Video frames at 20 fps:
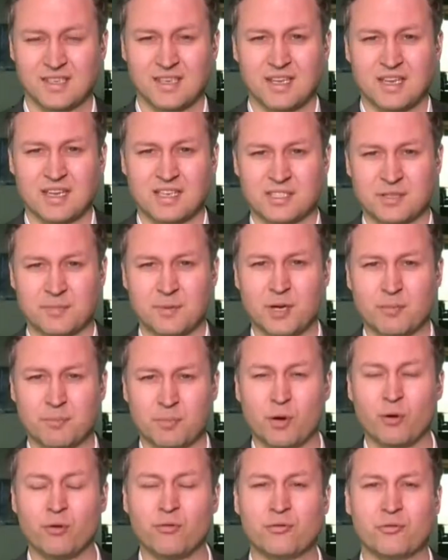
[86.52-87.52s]
It's a bit of
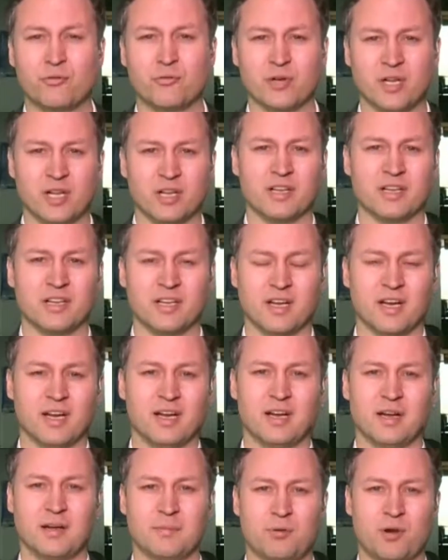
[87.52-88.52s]
both, really.
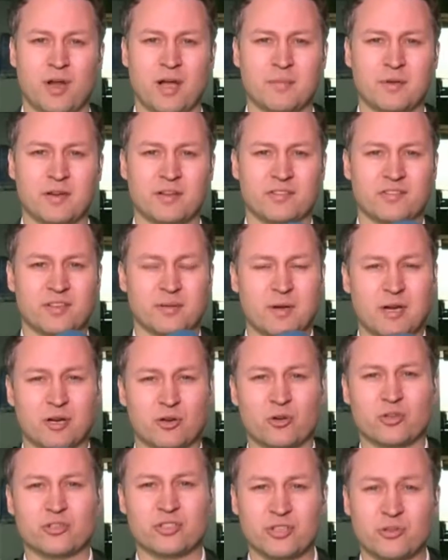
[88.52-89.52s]
Prime Minister Mark
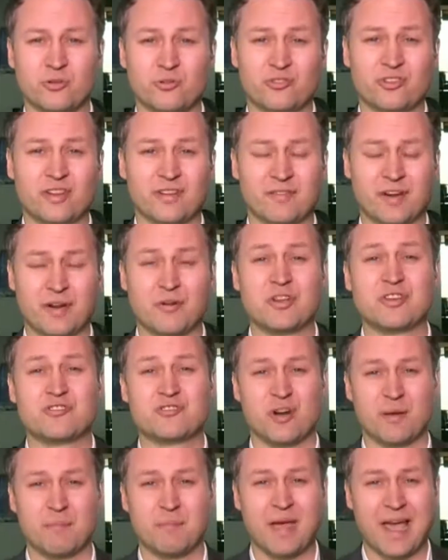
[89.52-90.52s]
Rutte used a very
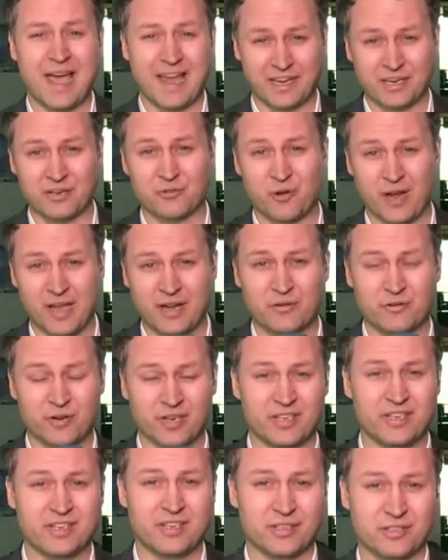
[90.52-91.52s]
dramatic
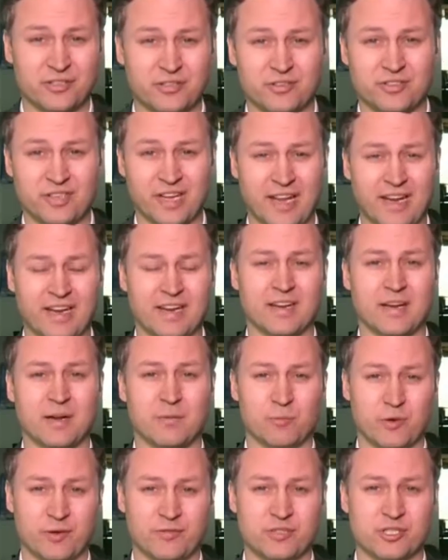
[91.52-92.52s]
rhetoric here today.
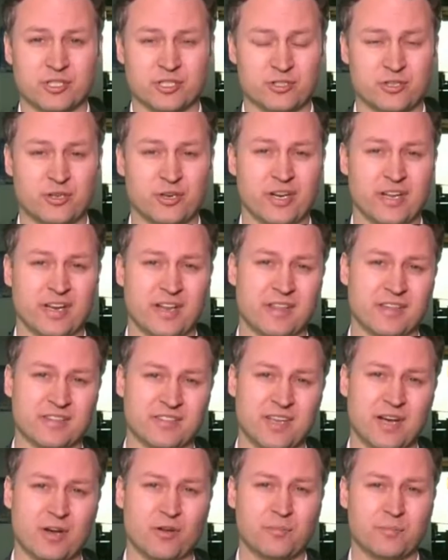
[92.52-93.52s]
We've just heard it in the
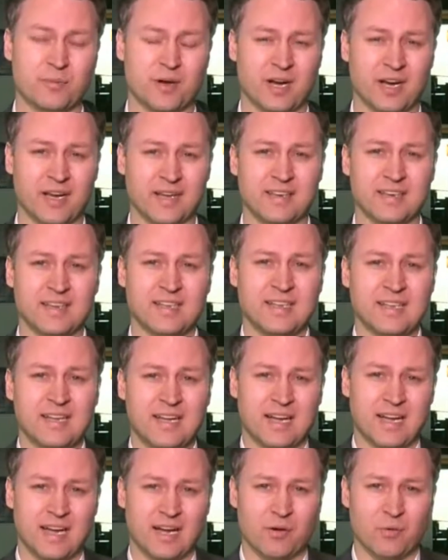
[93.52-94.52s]
soundbite
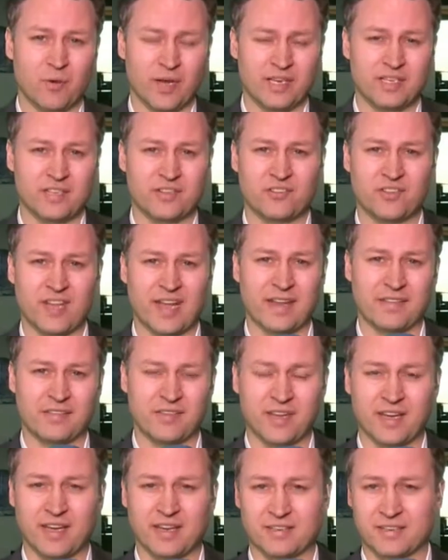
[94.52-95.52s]
when he said
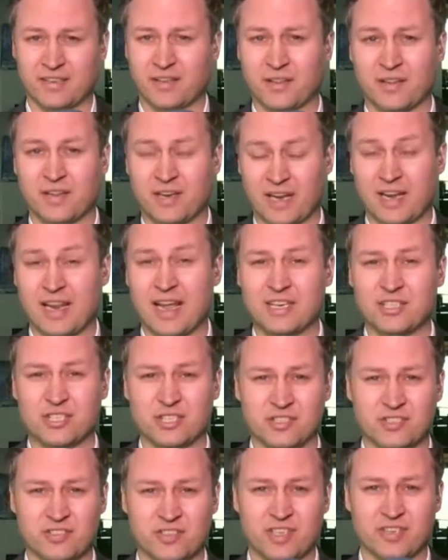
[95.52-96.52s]
that the
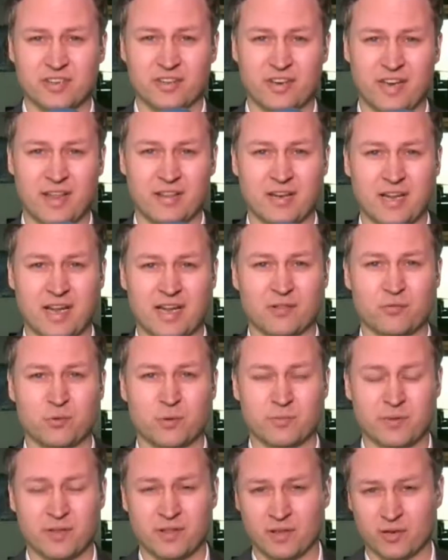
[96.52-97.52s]
elections here in the Netherlands
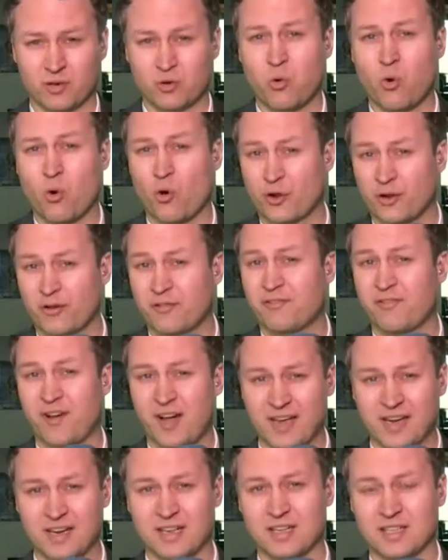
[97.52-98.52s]
would be the
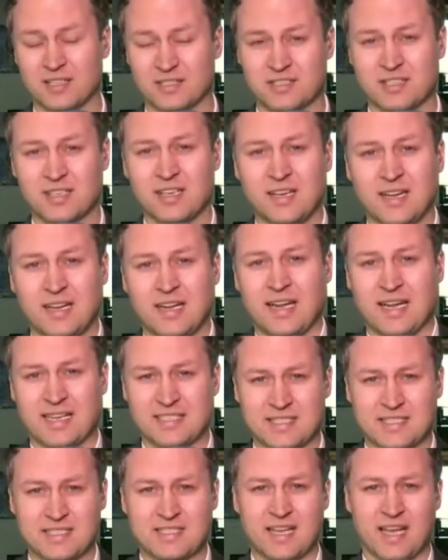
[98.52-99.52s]
quarterfinals, as
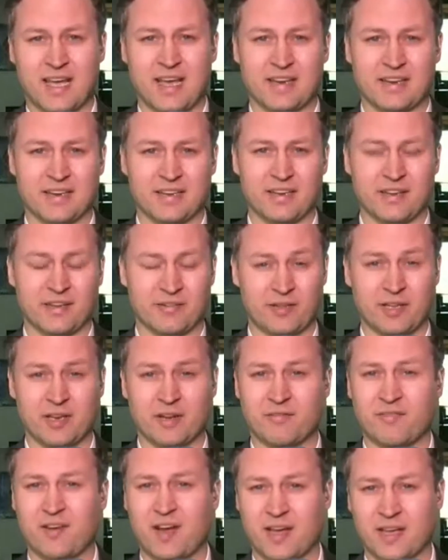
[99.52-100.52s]
he said, in a
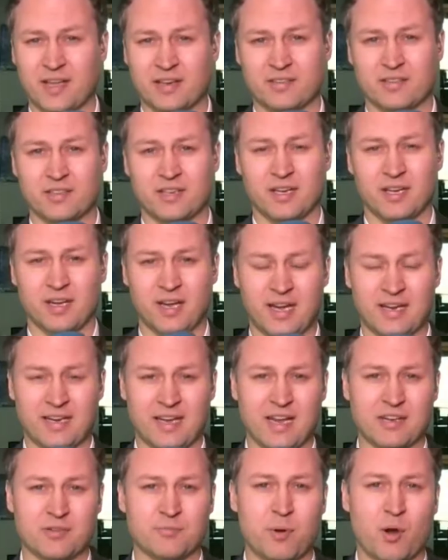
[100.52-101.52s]
fight
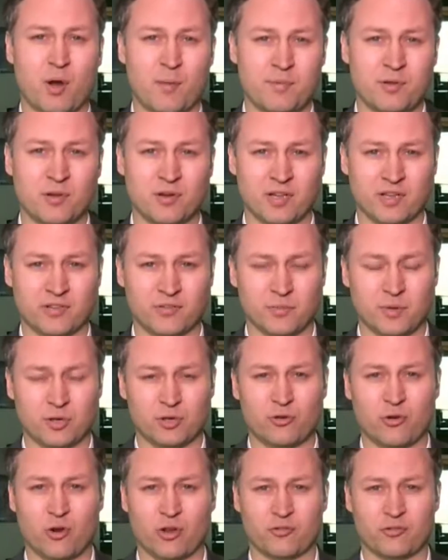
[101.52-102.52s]
against populism
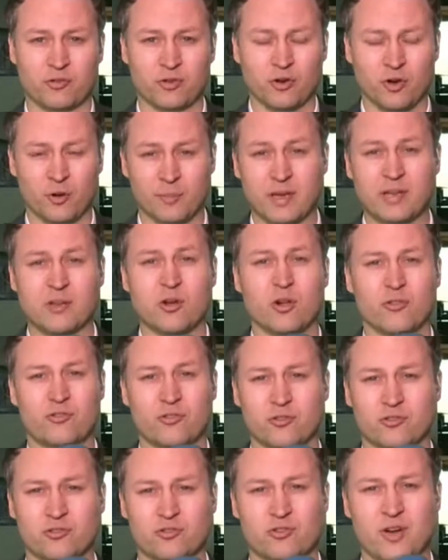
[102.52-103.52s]
across Europe. And he
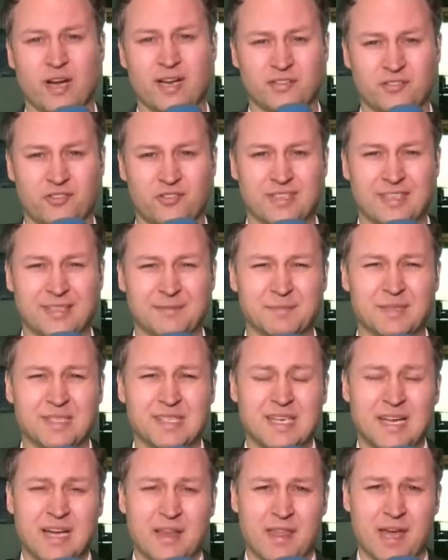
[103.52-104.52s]
also stressed
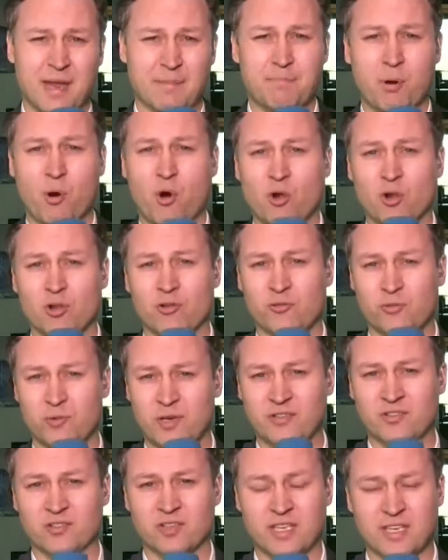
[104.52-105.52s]
that polls
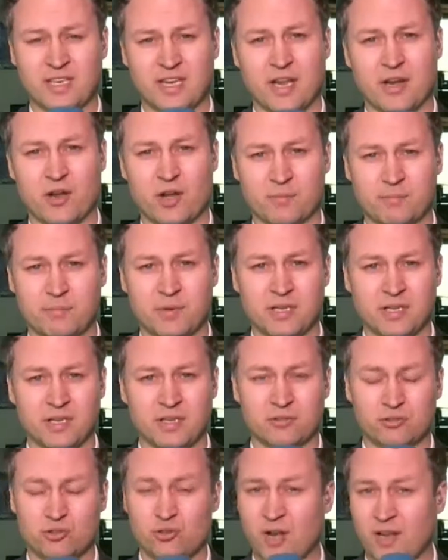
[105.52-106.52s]
recently cannot
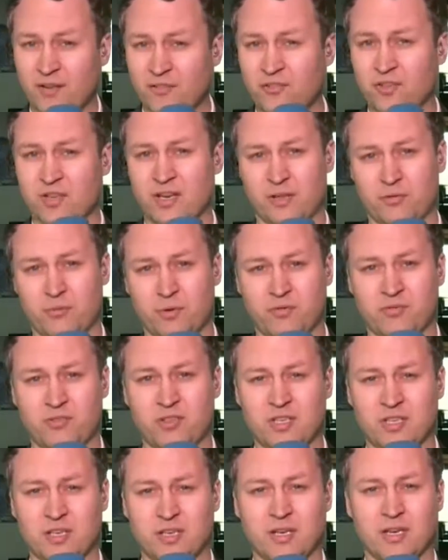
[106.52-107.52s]
be trusted, as we've
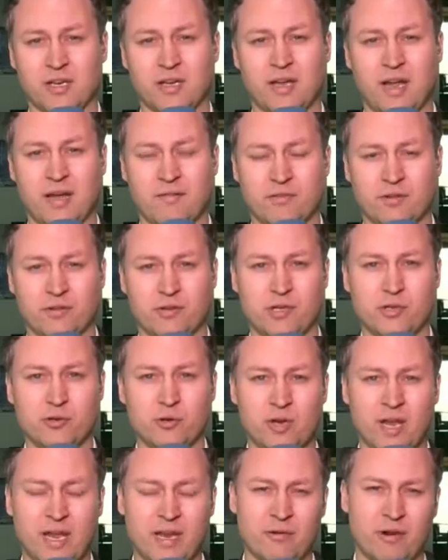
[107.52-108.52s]
seen after the
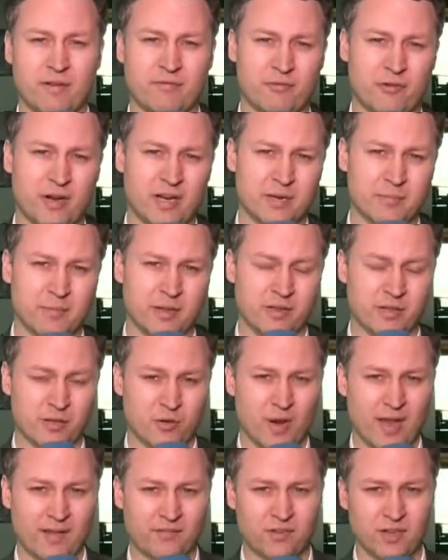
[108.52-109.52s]
UK referendum and the
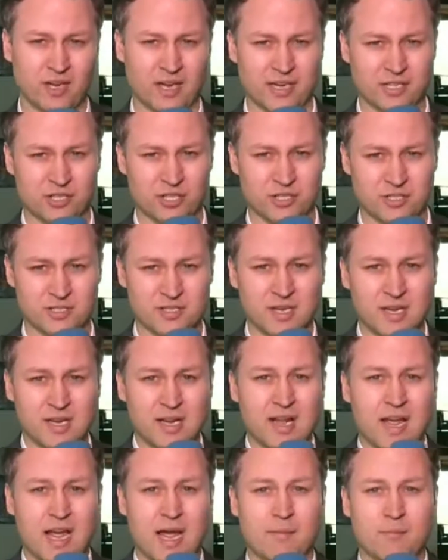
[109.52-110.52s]
US elections.
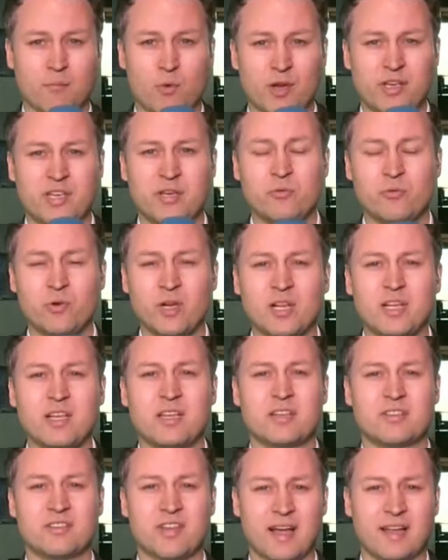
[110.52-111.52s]
What he really
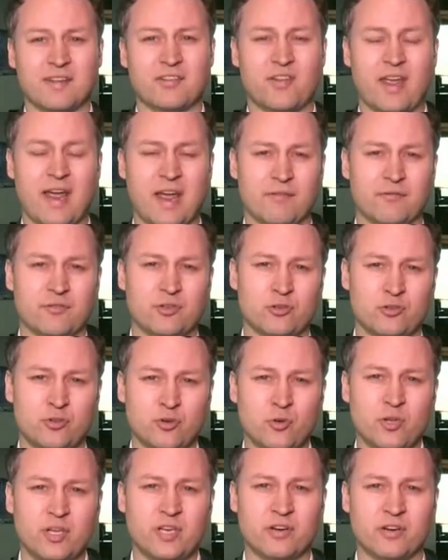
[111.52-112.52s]
does have to
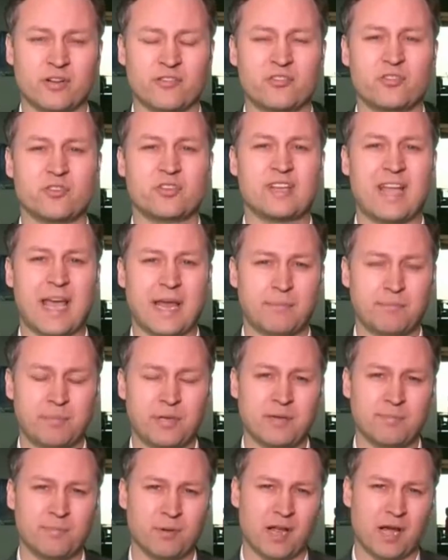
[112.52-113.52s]
do here is to get
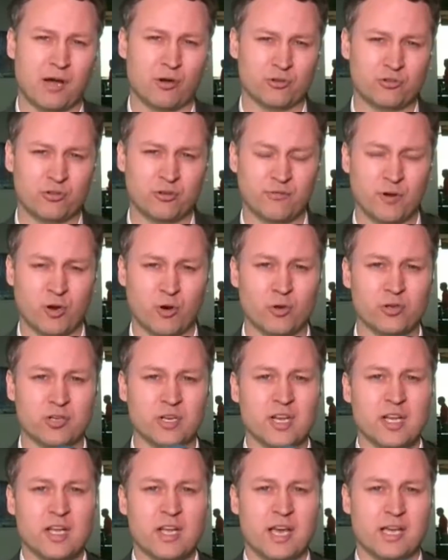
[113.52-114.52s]
people out to vote
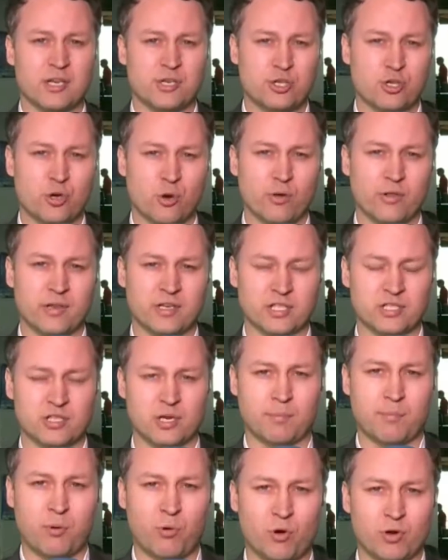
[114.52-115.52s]
and show their
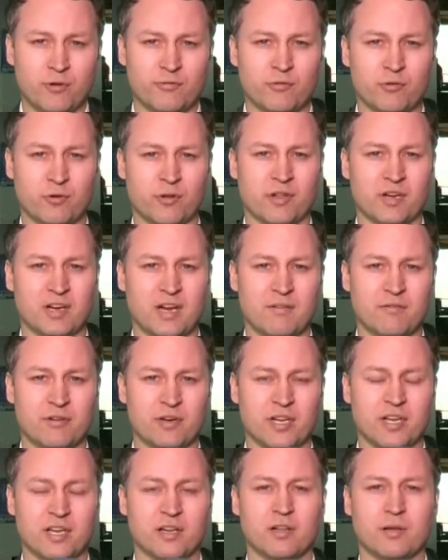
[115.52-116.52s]
support for the
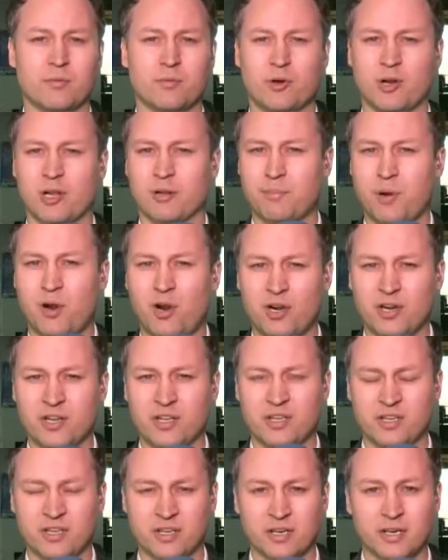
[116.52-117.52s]
governing Liberal Party
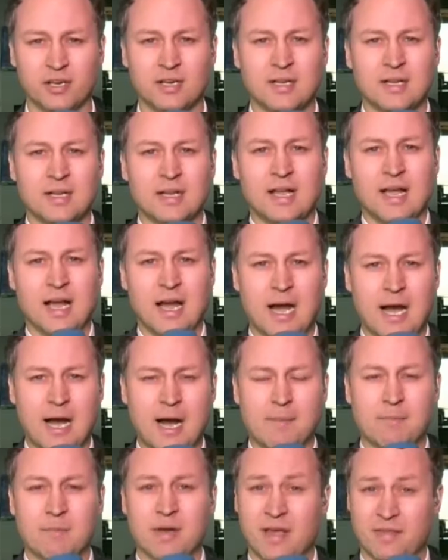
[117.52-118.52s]
here.
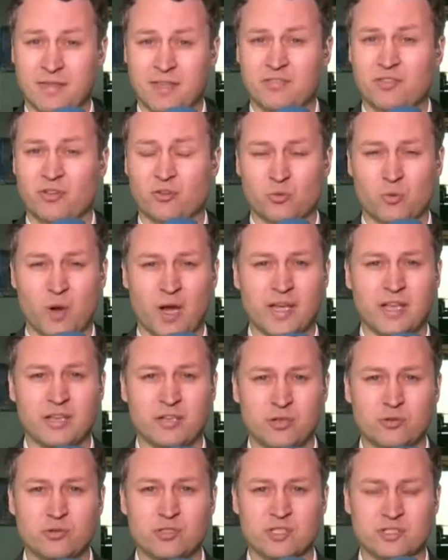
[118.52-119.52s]
And this is why he
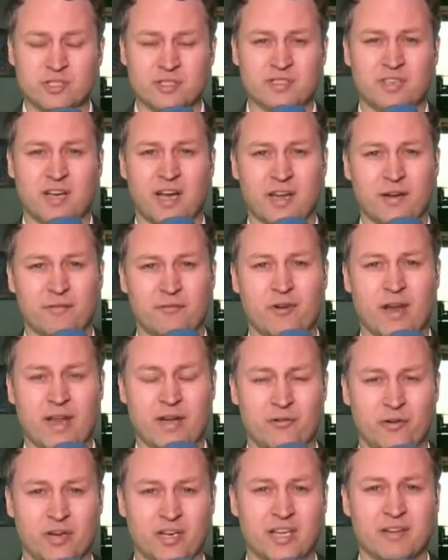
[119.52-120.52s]
uses this kind of rhetoric.